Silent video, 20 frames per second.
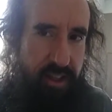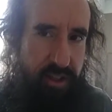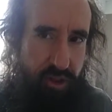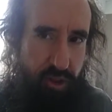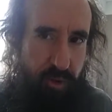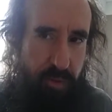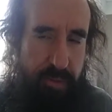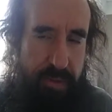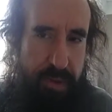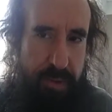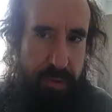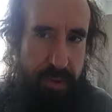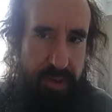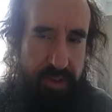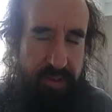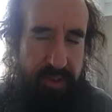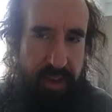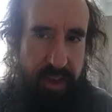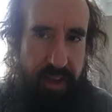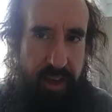Normally, we
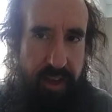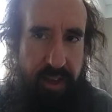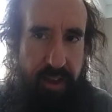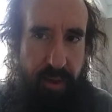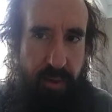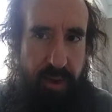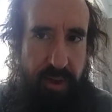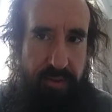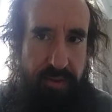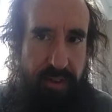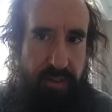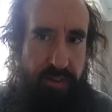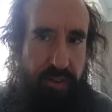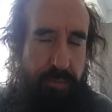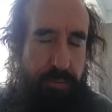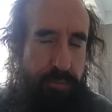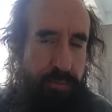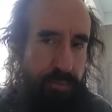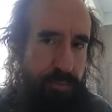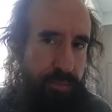would say like we have
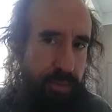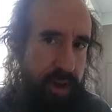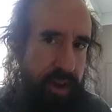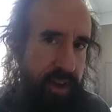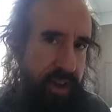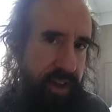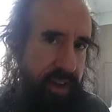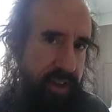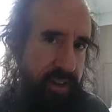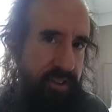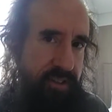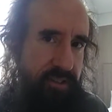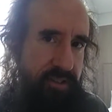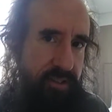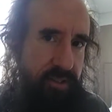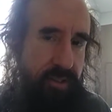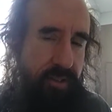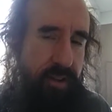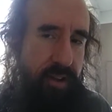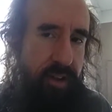different minds
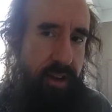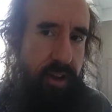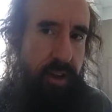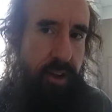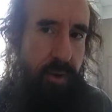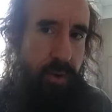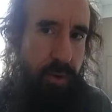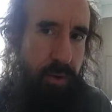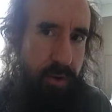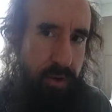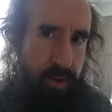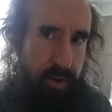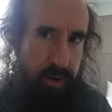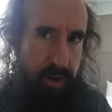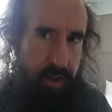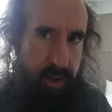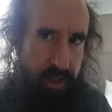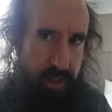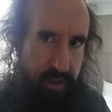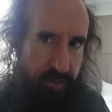or
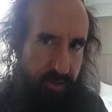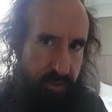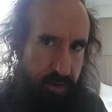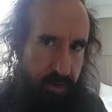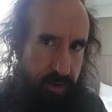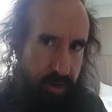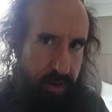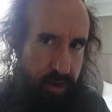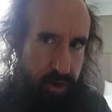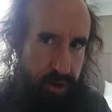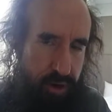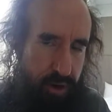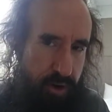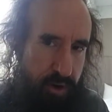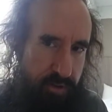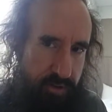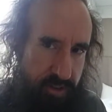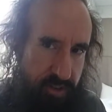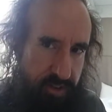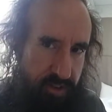different
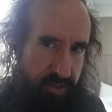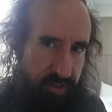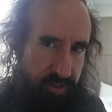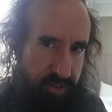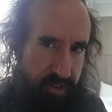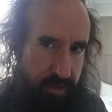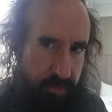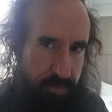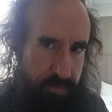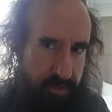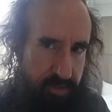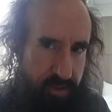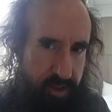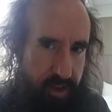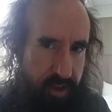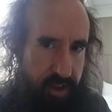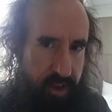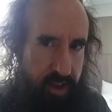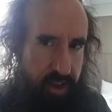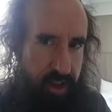nervous systems.
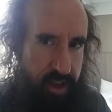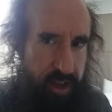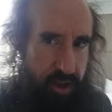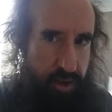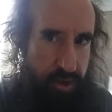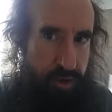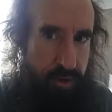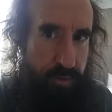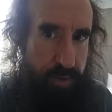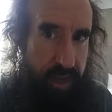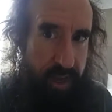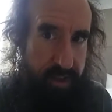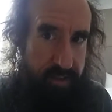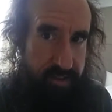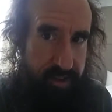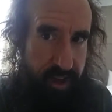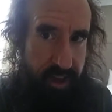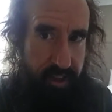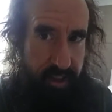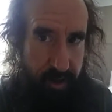Hume can't
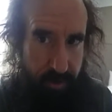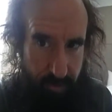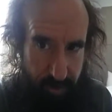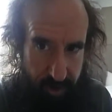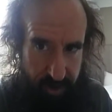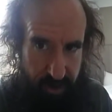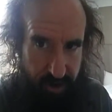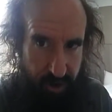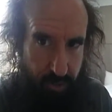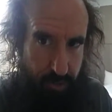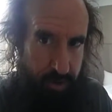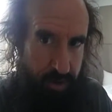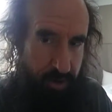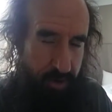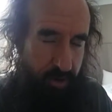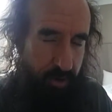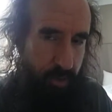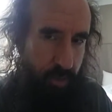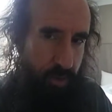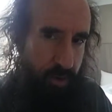say that, right? No
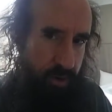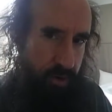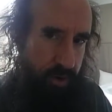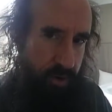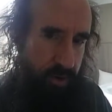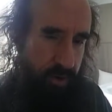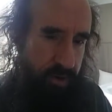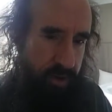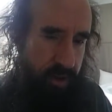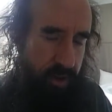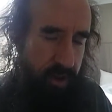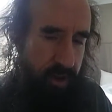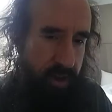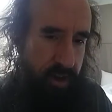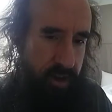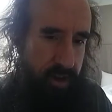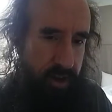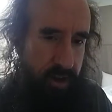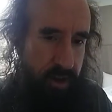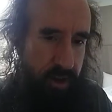material world,
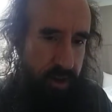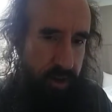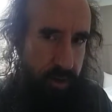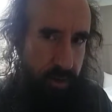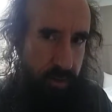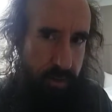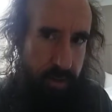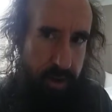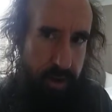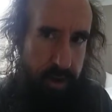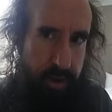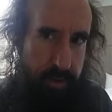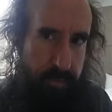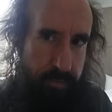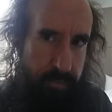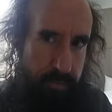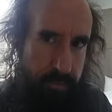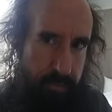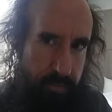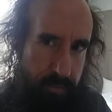
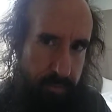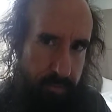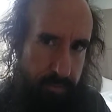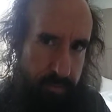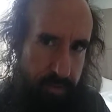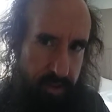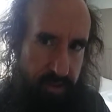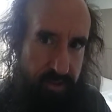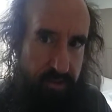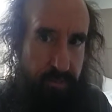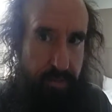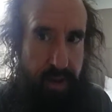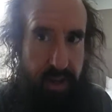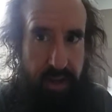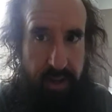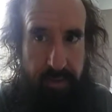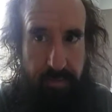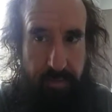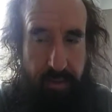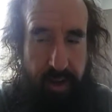no
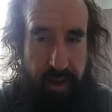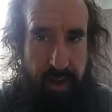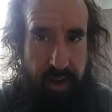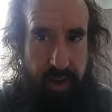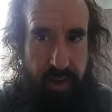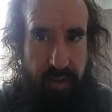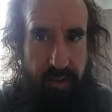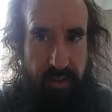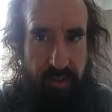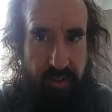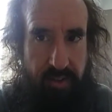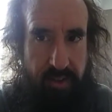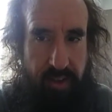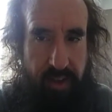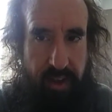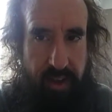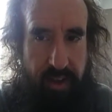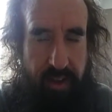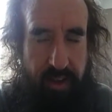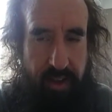disembodied minds
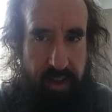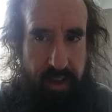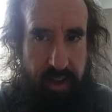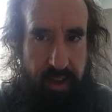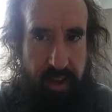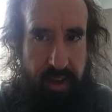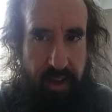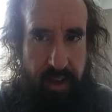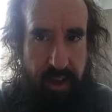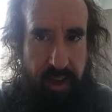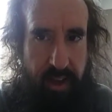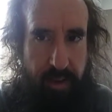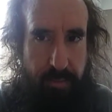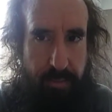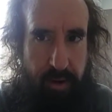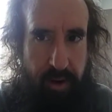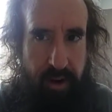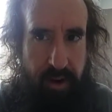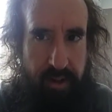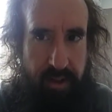like
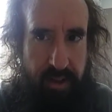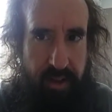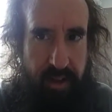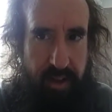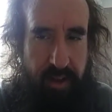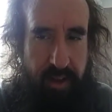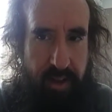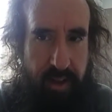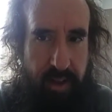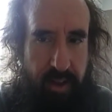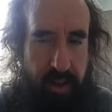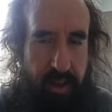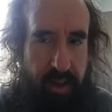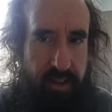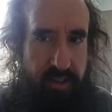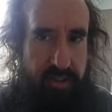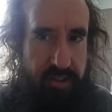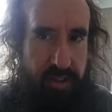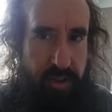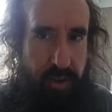Berkeley.
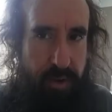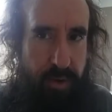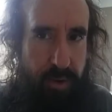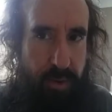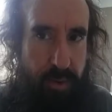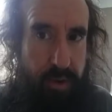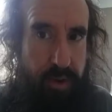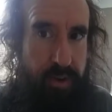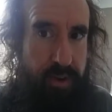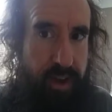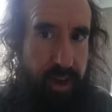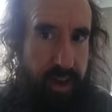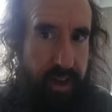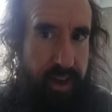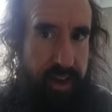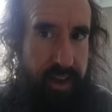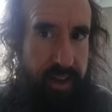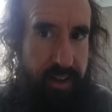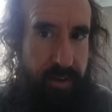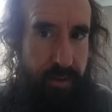So what do you
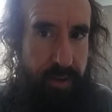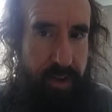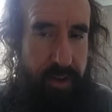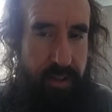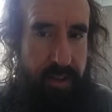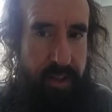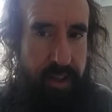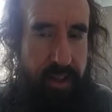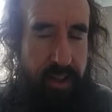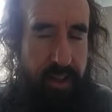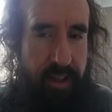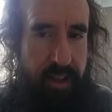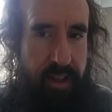got? Well,